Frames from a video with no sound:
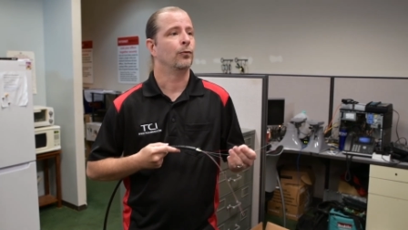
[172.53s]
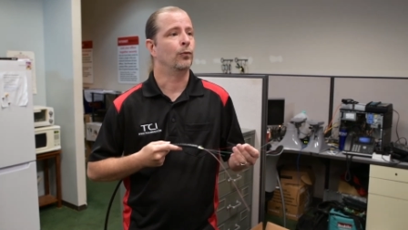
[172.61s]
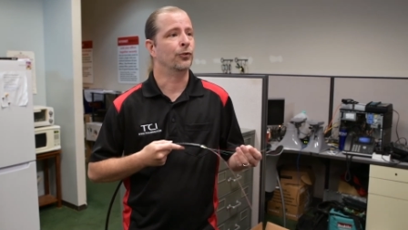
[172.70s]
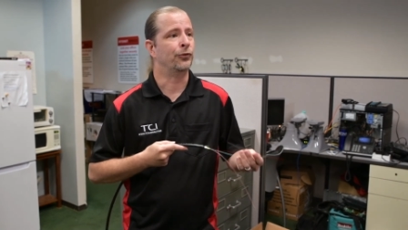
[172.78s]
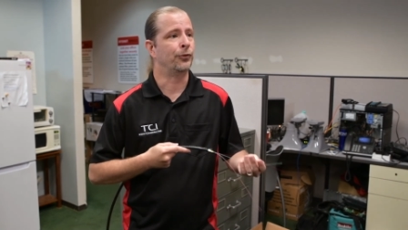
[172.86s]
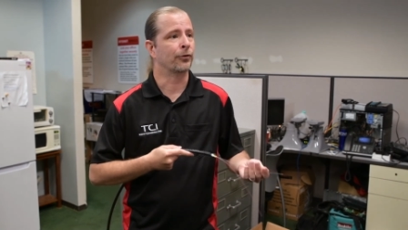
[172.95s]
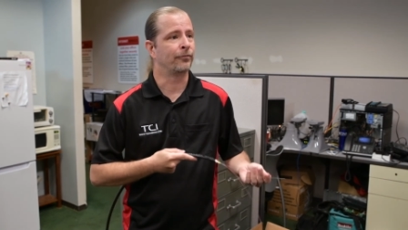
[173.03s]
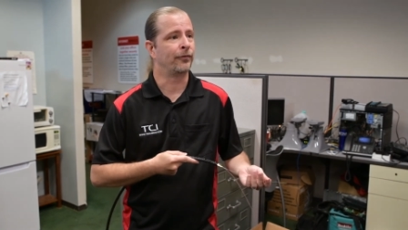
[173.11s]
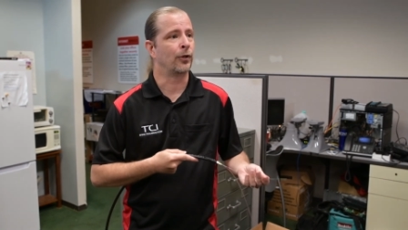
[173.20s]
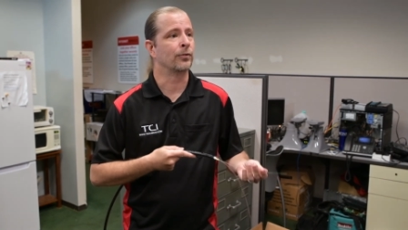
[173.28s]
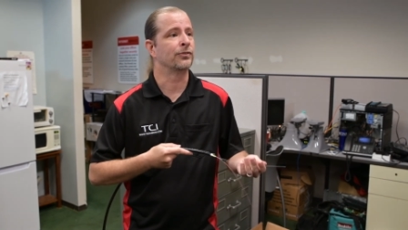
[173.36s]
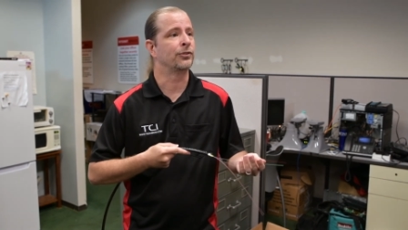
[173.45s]
We'll do your
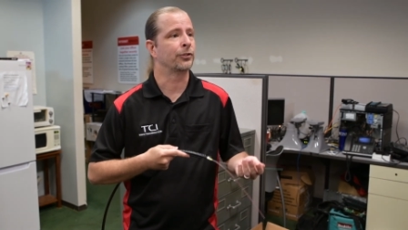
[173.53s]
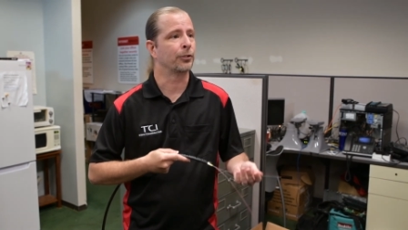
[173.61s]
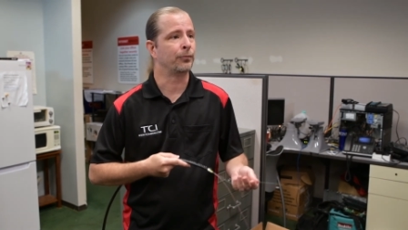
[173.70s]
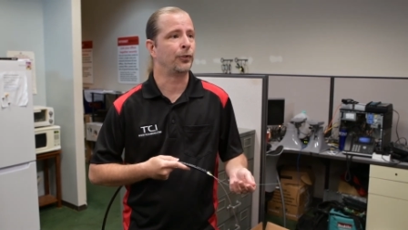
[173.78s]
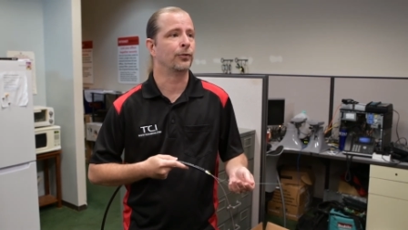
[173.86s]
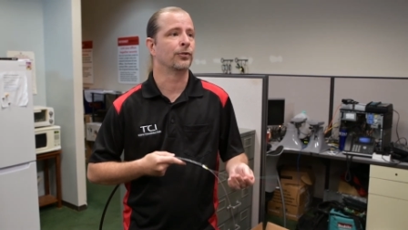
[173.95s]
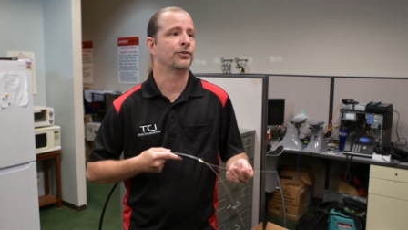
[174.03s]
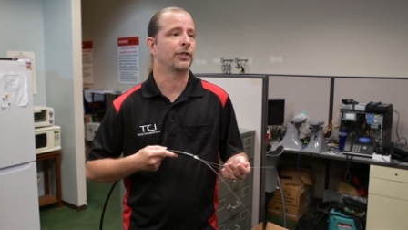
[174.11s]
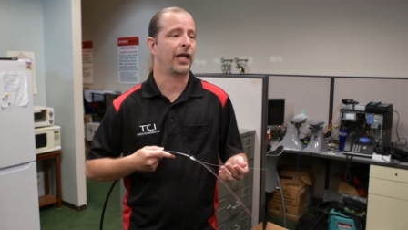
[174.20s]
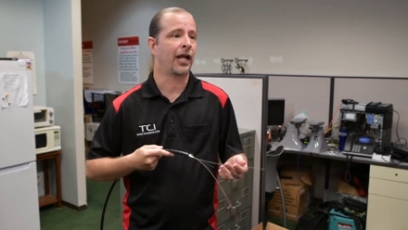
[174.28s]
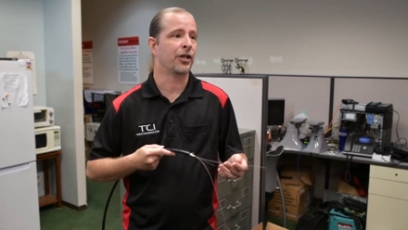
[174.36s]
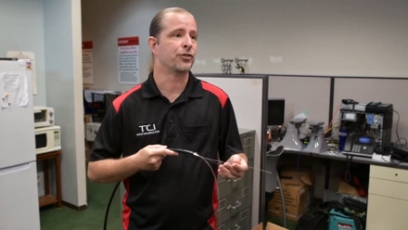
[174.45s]
phones, your computers,
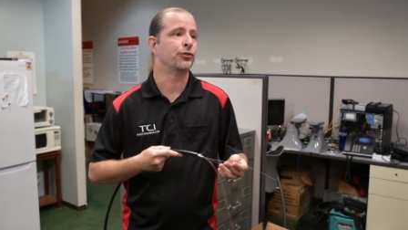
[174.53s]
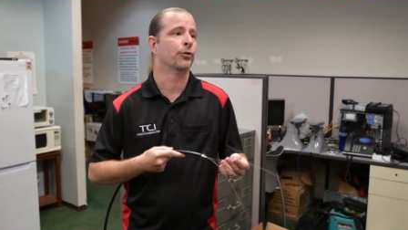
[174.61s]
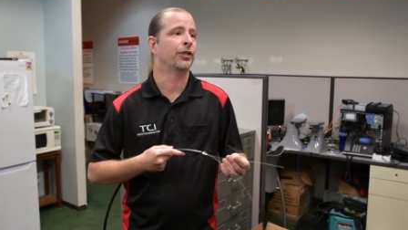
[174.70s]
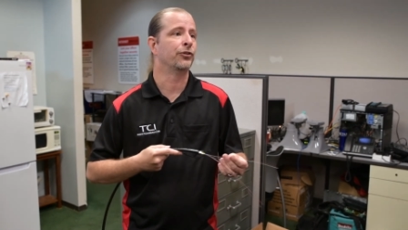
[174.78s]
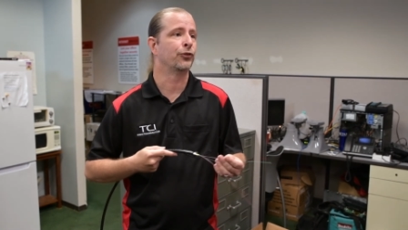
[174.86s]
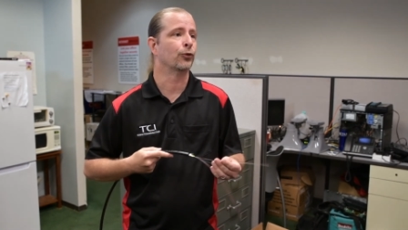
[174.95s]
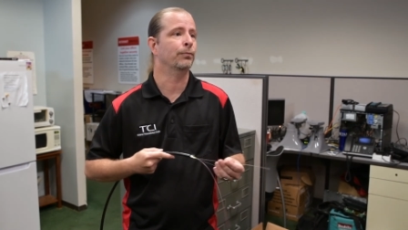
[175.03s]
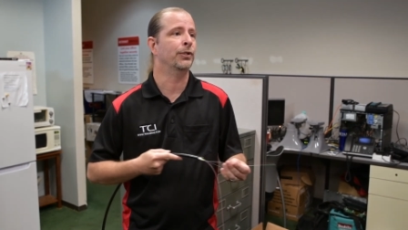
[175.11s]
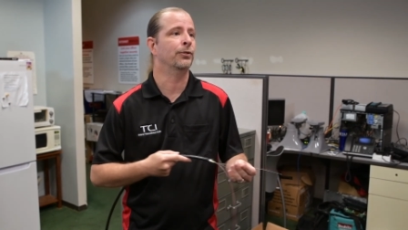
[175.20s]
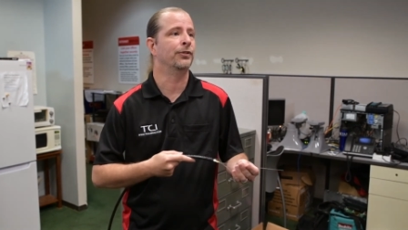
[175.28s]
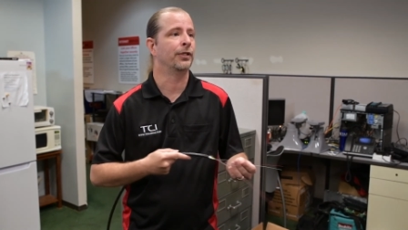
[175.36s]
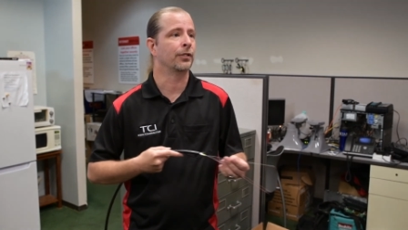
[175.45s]
and your
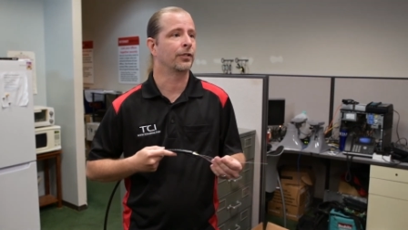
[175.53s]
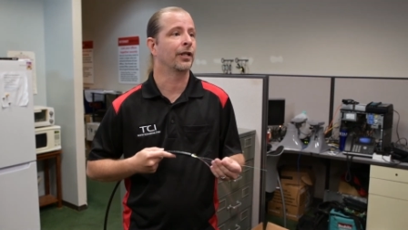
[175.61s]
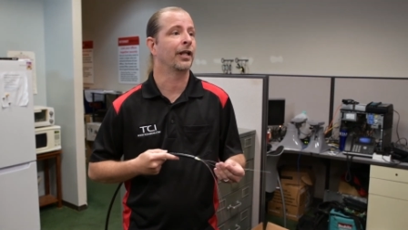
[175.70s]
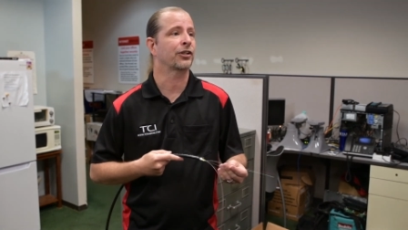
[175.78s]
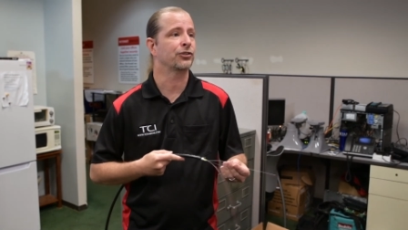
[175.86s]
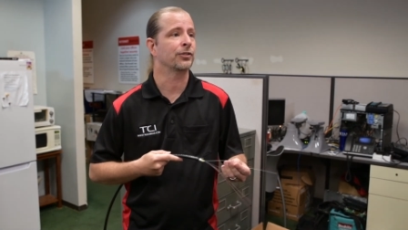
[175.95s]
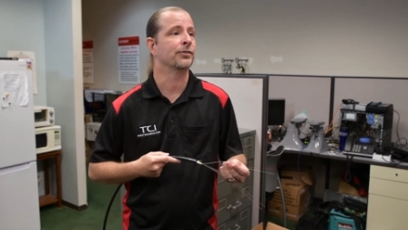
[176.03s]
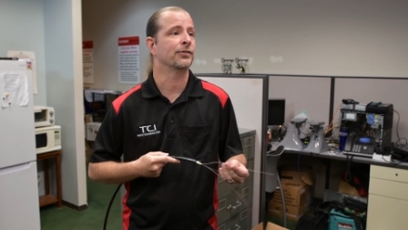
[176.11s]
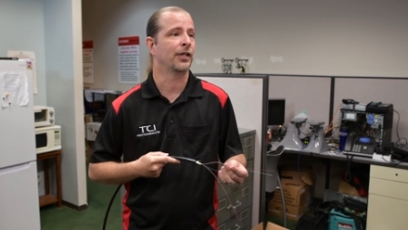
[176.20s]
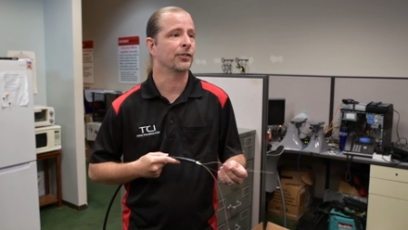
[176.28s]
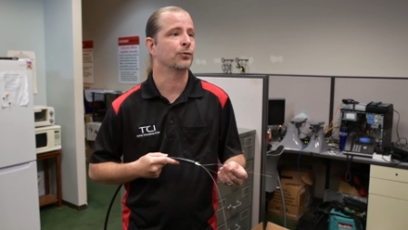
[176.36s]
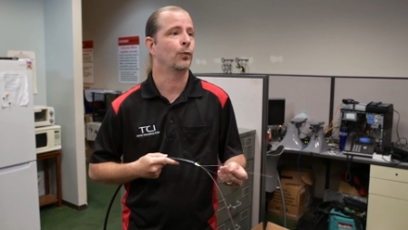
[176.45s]
inter-building connections
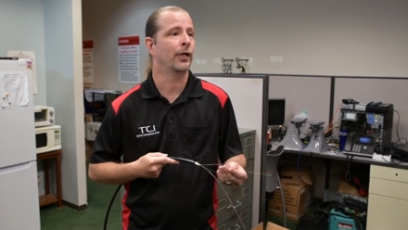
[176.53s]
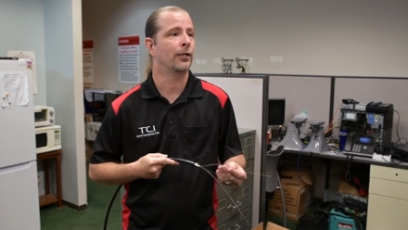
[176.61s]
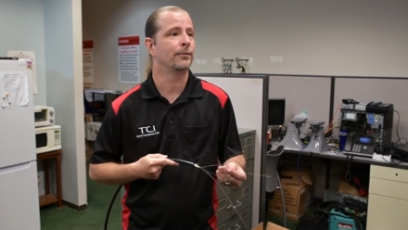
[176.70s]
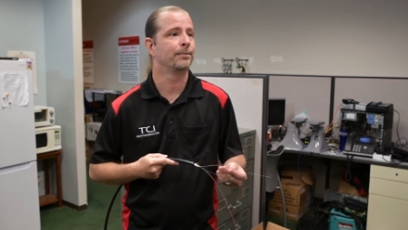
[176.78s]
as well.